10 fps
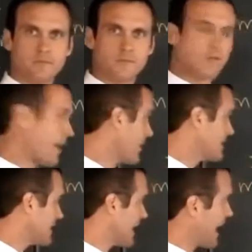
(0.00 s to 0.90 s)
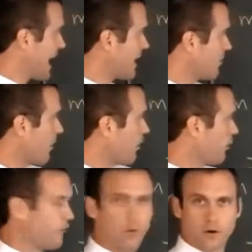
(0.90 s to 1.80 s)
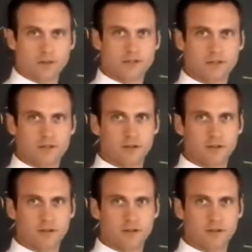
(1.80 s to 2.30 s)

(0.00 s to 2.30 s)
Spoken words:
So that means I add up all the force